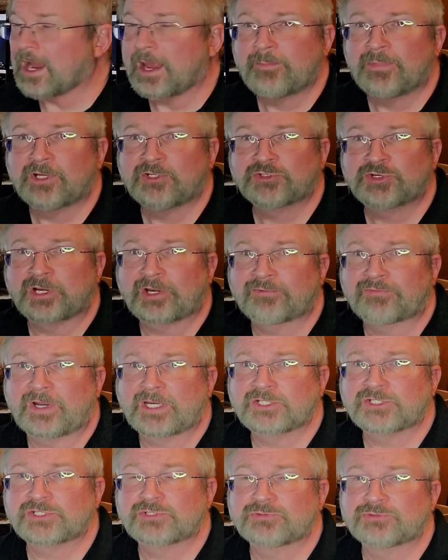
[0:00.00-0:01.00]
I've been trying to
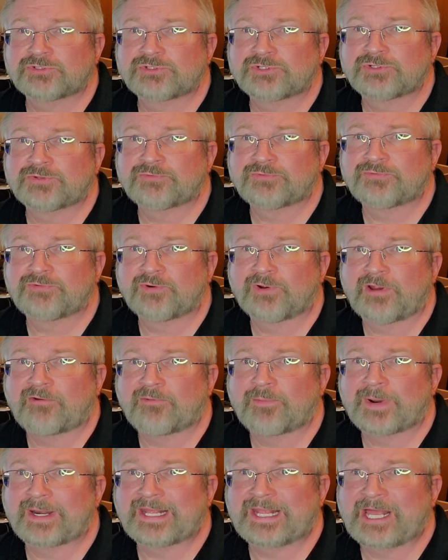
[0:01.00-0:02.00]
find a solution for
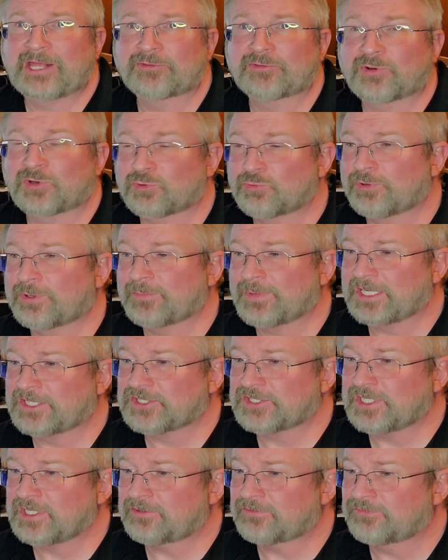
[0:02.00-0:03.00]
everybody out there, including
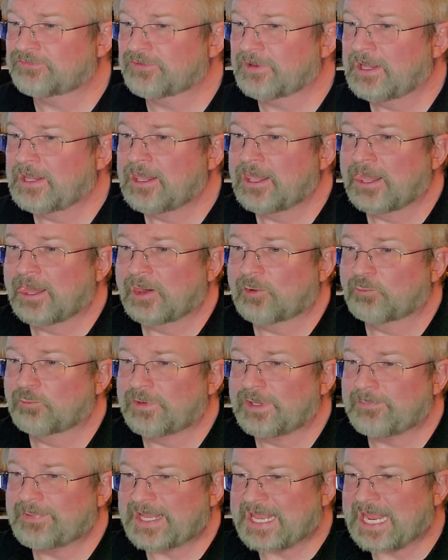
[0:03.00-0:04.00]
myself.
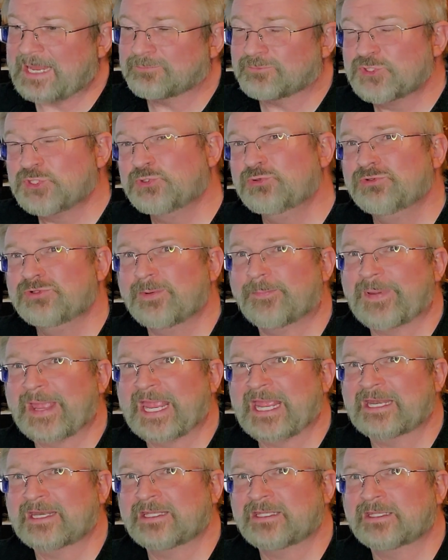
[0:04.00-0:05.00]
We became too
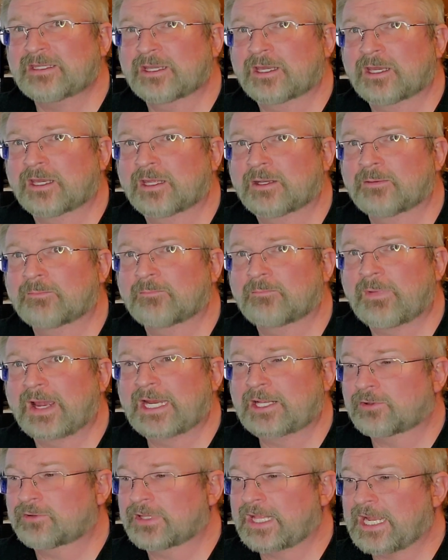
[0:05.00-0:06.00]
dependent on
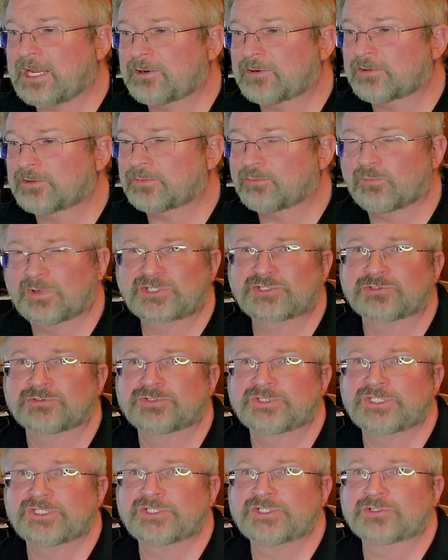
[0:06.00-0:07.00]
MyCloud,
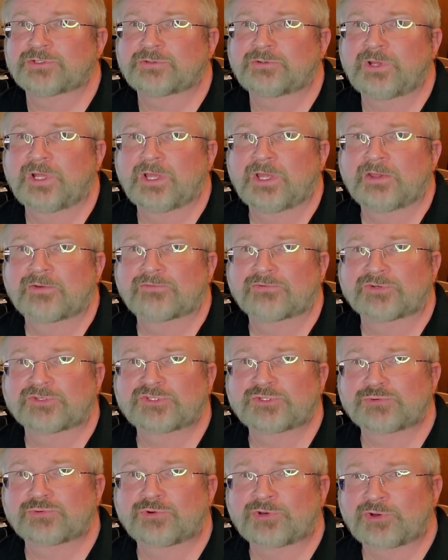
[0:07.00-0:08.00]
Western Digital, for
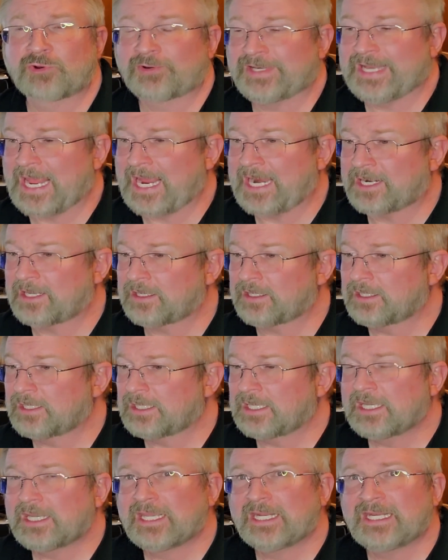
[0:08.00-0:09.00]
storing our data.
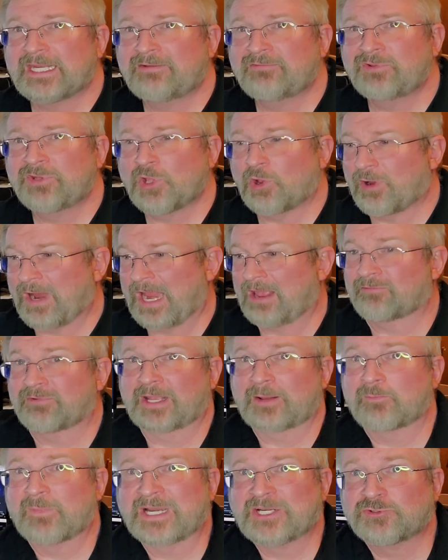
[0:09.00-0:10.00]
And even though I have
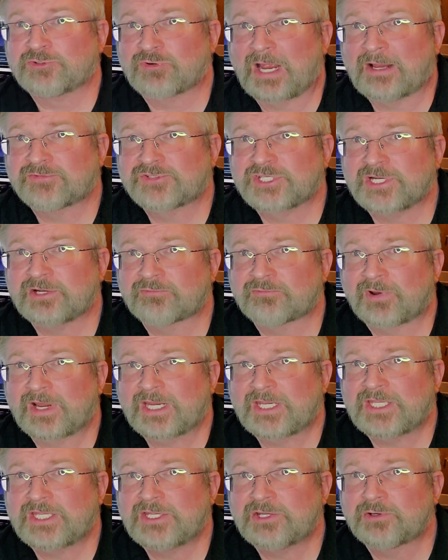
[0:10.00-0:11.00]
my drive sitting
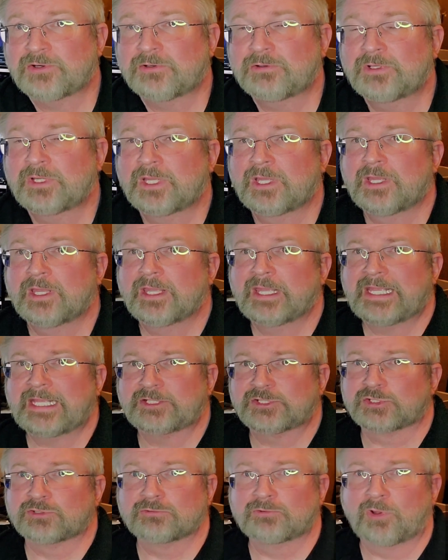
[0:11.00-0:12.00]
right here,
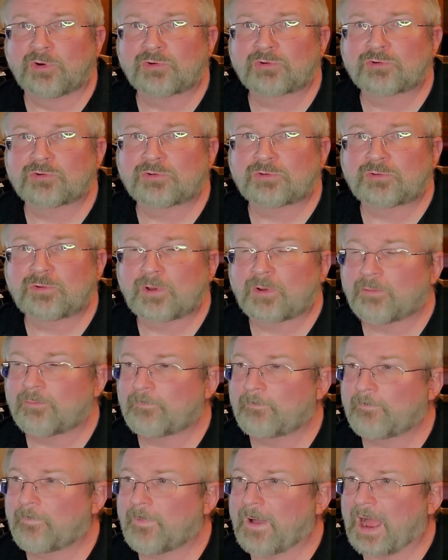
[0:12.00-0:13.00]
it's local.
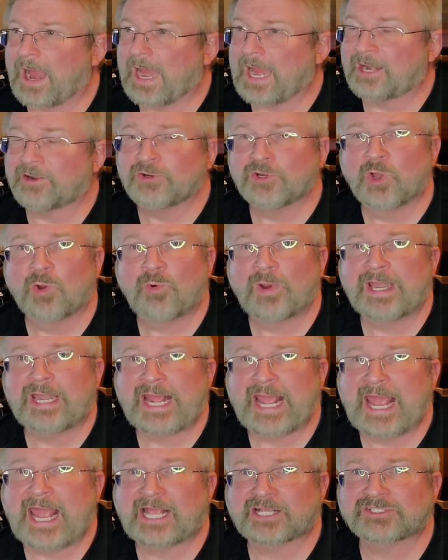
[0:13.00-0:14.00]
I had no way
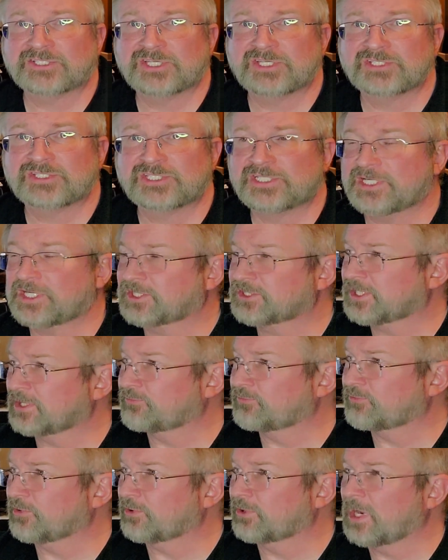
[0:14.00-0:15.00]
to access it
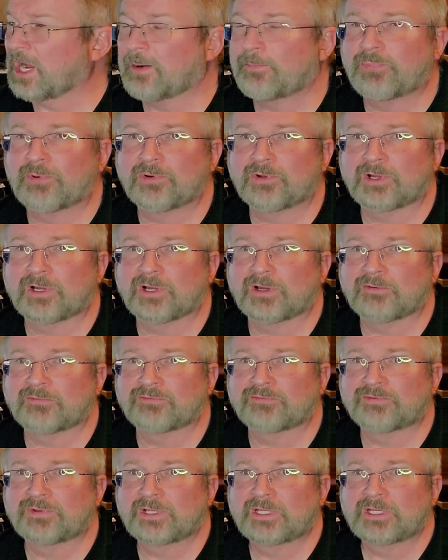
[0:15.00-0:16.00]
except for a couple
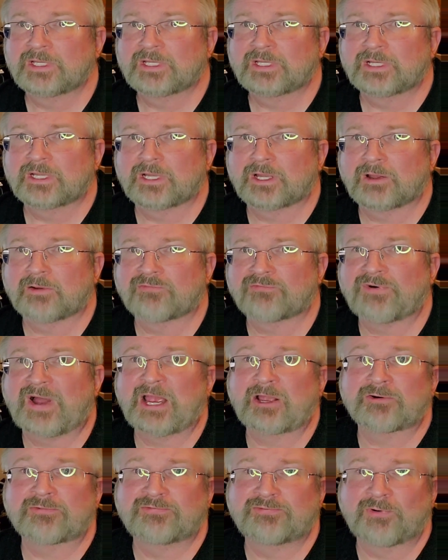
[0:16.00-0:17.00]
of
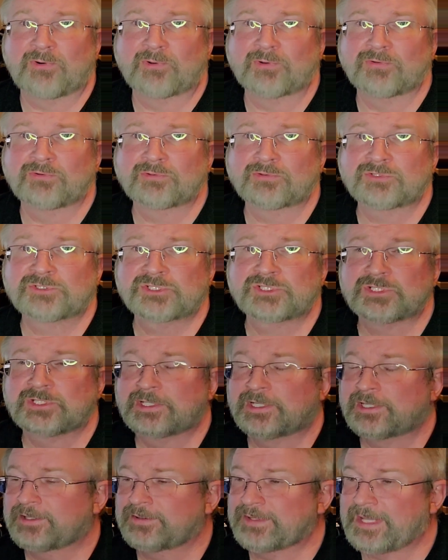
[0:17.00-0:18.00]
file folders
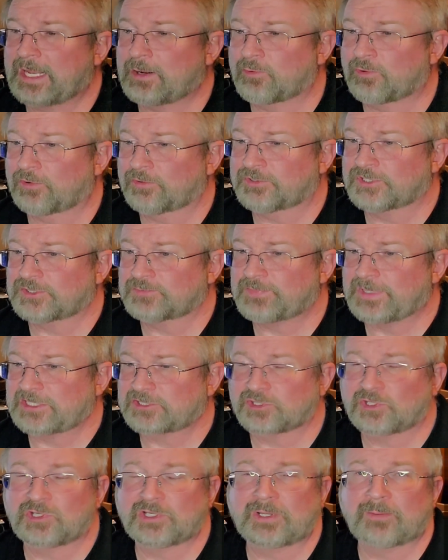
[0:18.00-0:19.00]
that were just
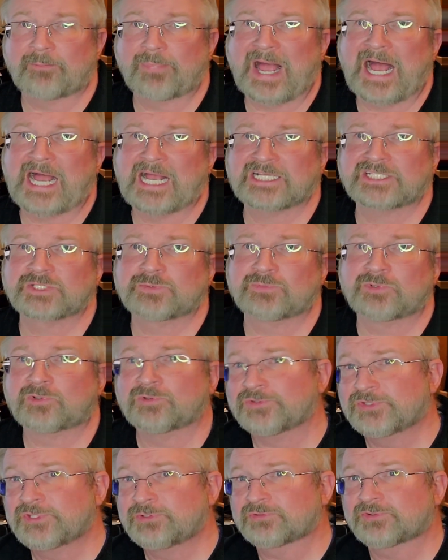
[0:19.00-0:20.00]
basically
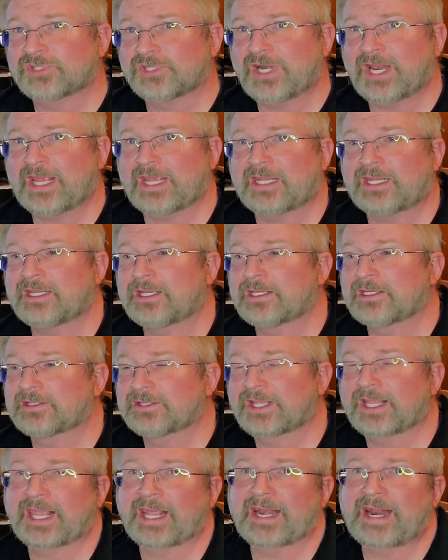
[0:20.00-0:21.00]
impossible until today
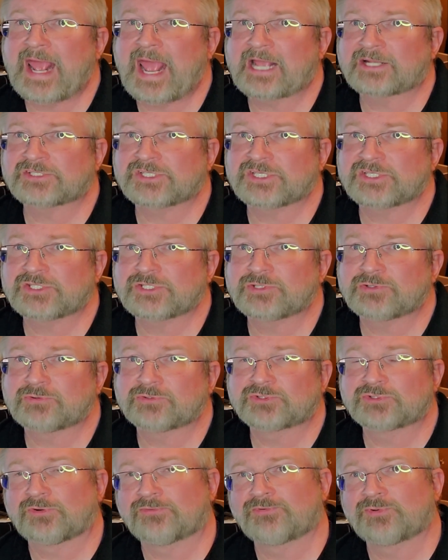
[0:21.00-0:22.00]
to get access to.
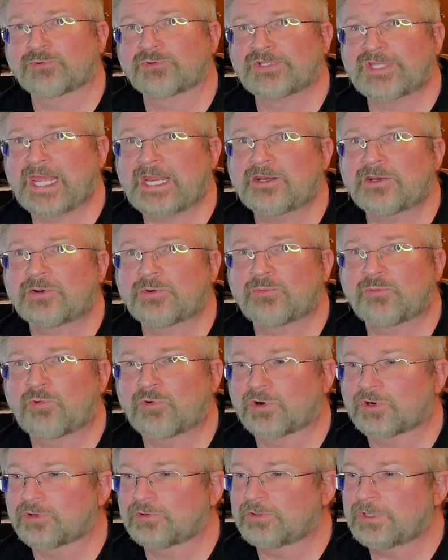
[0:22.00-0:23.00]
So if you were dead in the
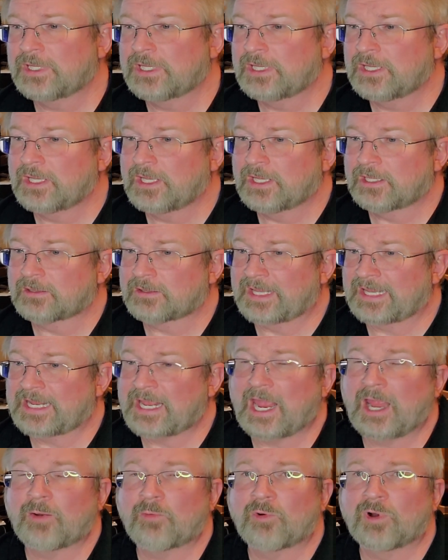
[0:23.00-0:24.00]
water
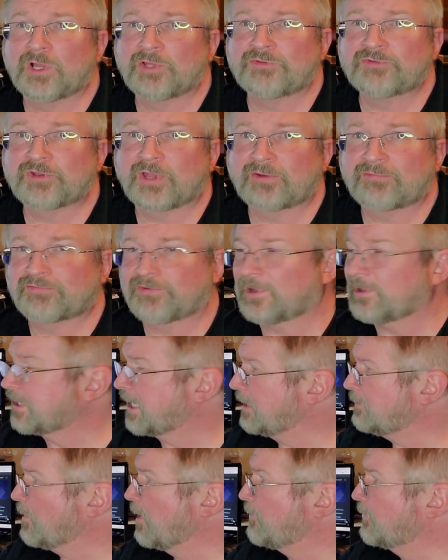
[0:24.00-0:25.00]
like I was, I
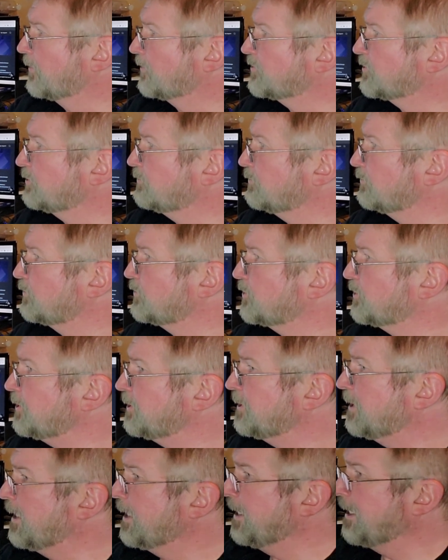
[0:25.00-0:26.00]
finally came up with a
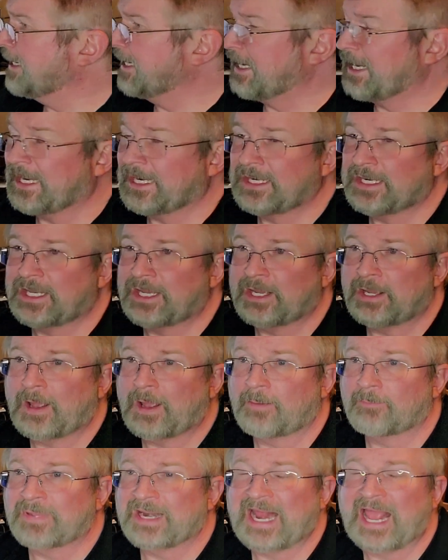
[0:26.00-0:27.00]
solution, and
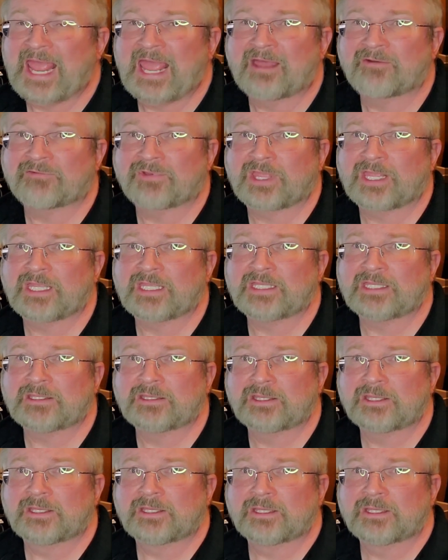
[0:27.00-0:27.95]
I'm going to have a